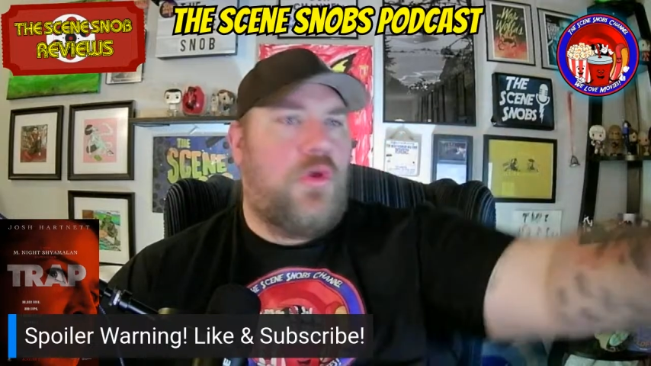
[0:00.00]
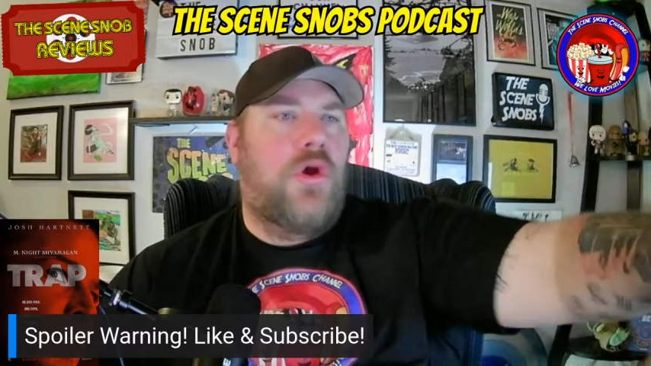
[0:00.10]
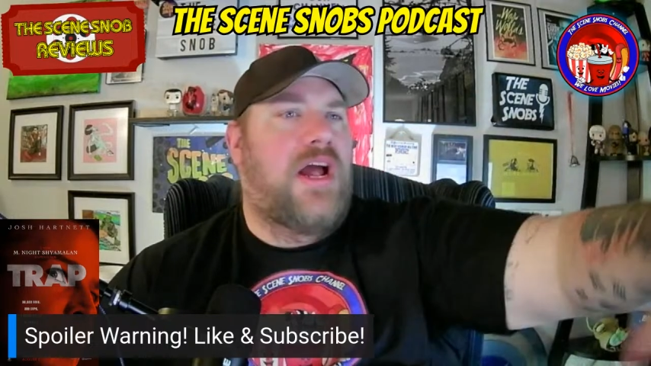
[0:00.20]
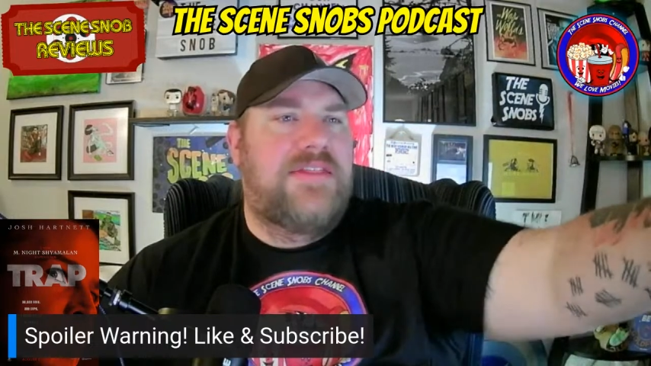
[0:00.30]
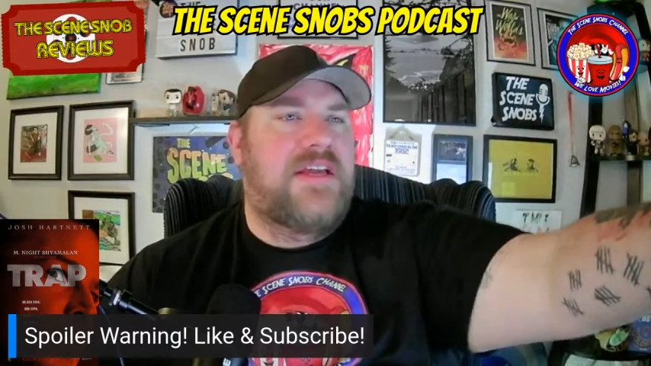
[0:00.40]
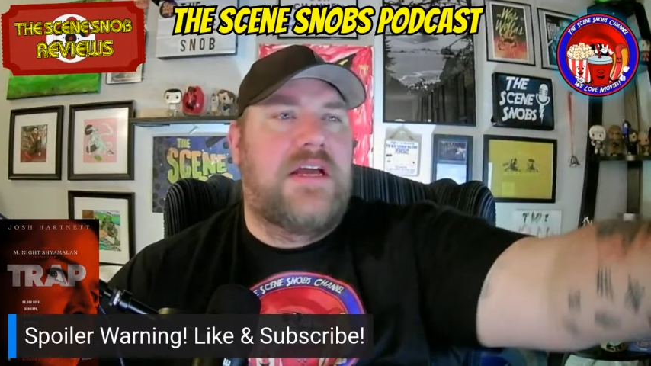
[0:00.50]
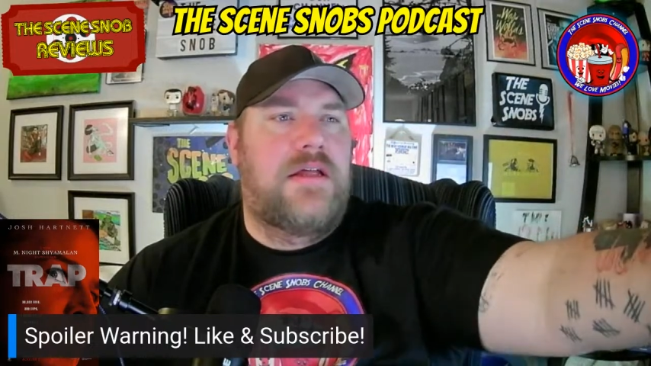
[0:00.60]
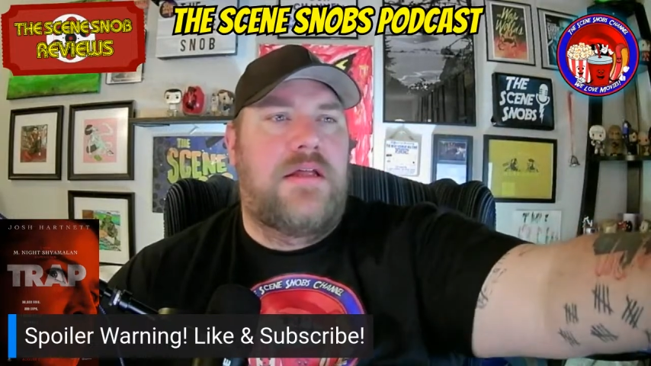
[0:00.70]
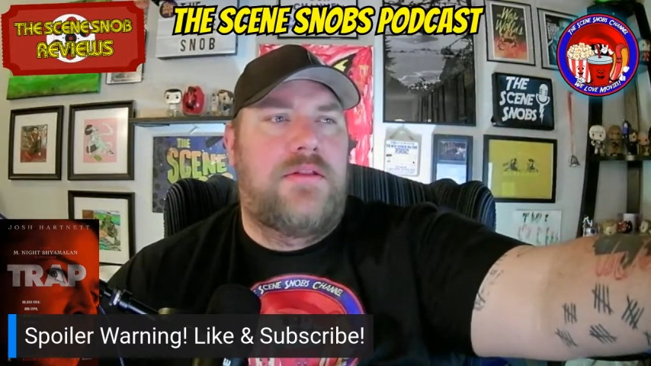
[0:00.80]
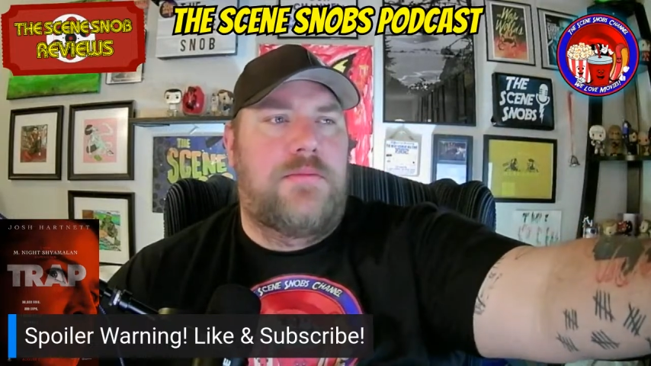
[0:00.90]
I think
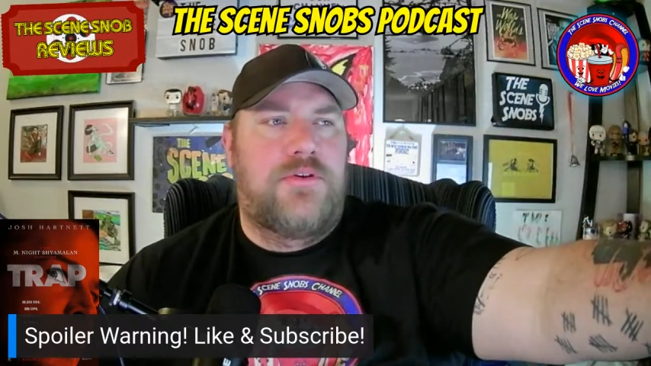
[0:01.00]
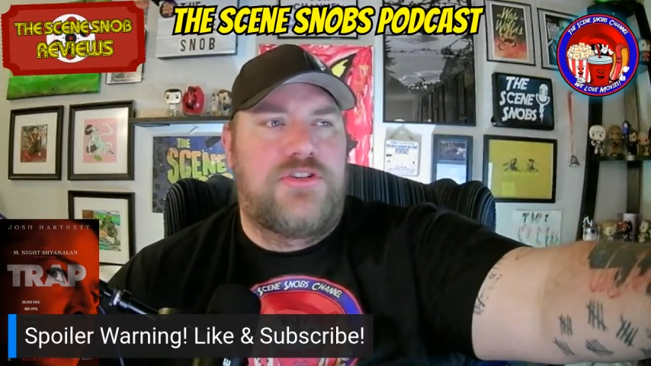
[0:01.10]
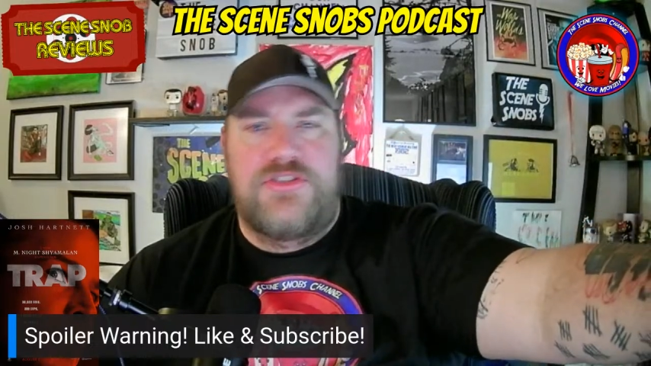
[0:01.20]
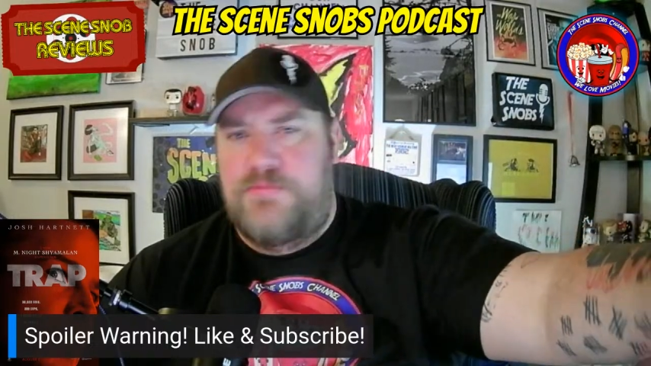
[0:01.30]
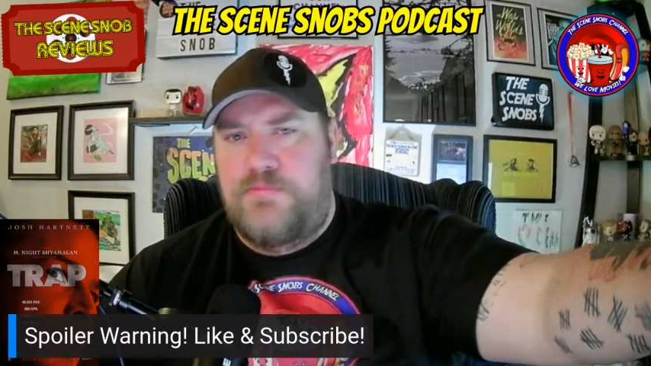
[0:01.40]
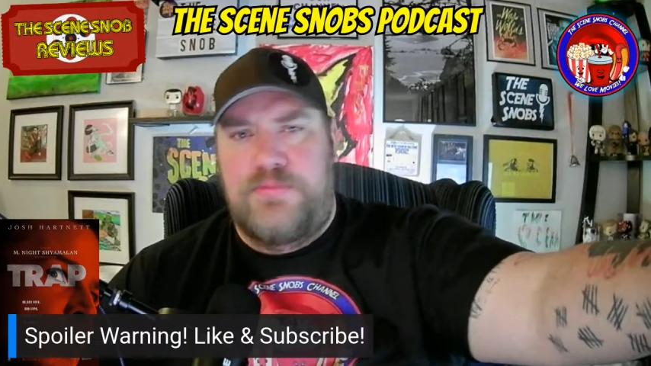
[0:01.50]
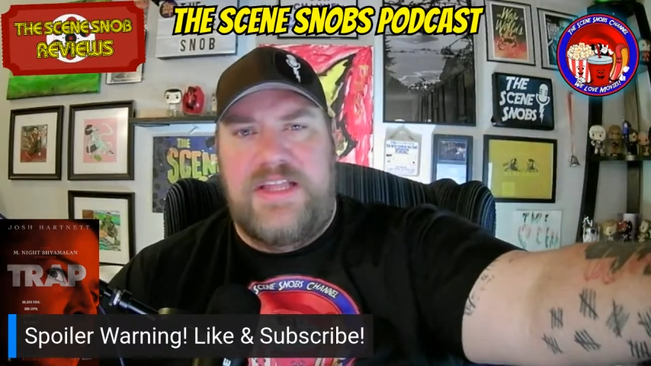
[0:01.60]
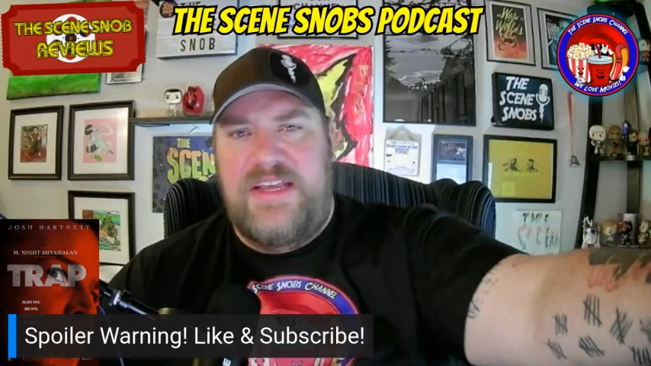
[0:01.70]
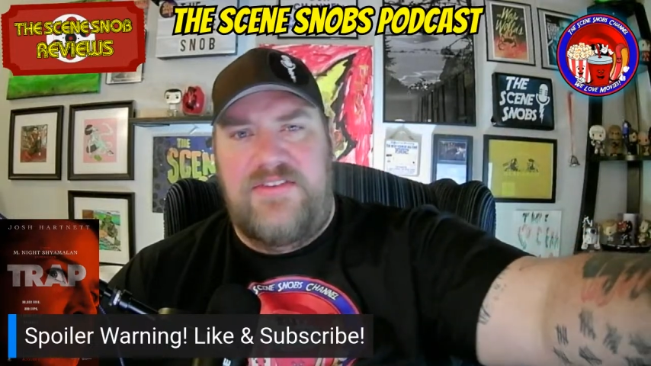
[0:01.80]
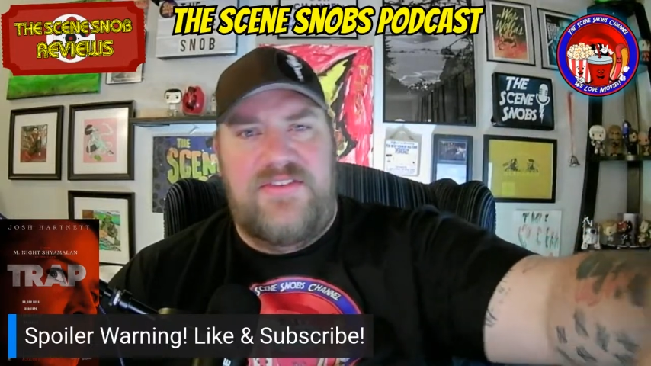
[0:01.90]
the butcher's
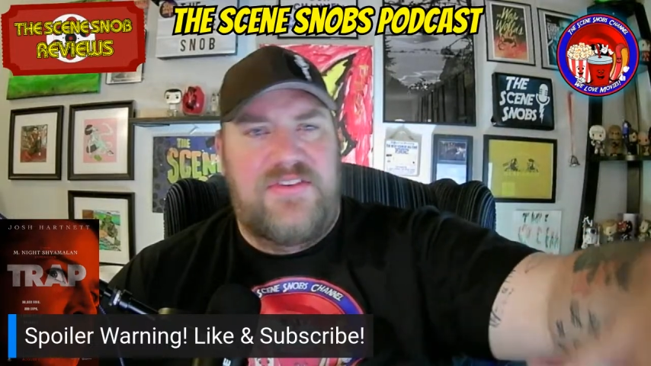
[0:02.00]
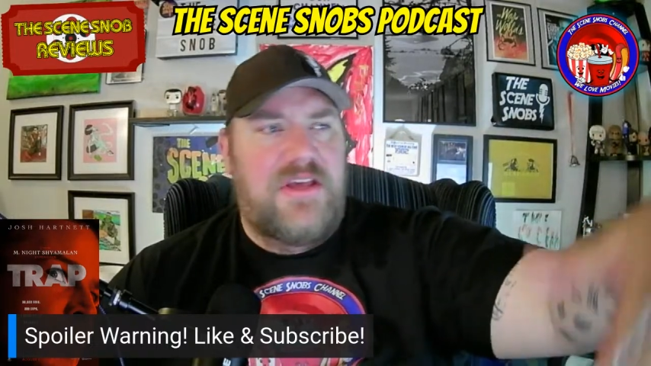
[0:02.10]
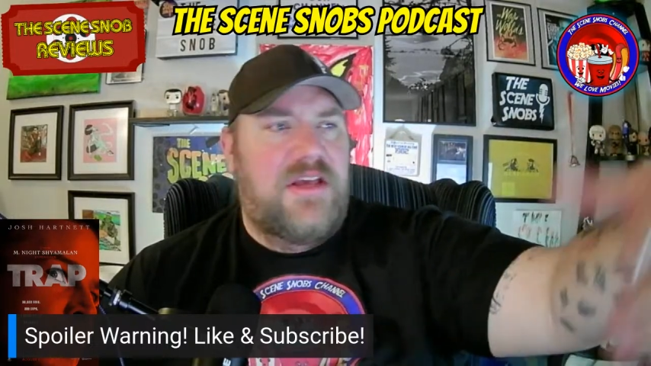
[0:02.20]
place,